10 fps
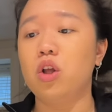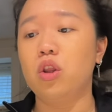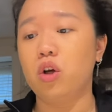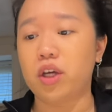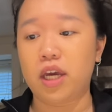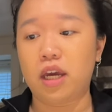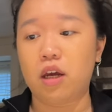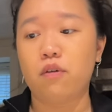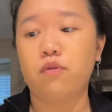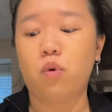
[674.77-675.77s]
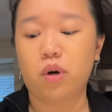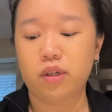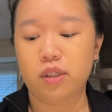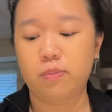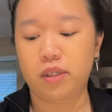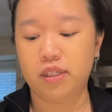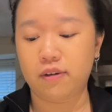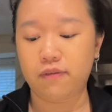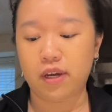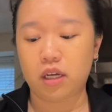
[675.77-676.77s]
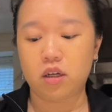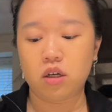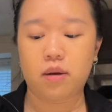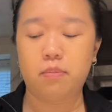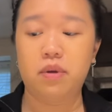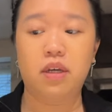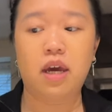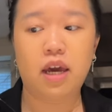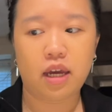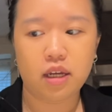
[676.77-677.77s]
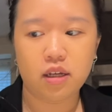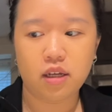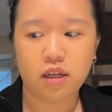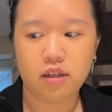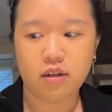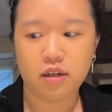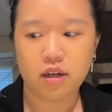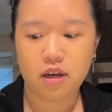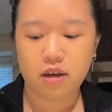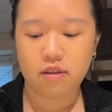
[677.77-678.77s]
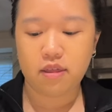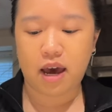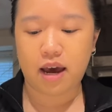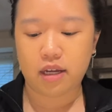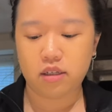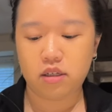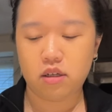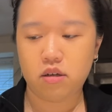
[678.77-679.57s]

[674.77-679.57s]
looking for a specific PA in that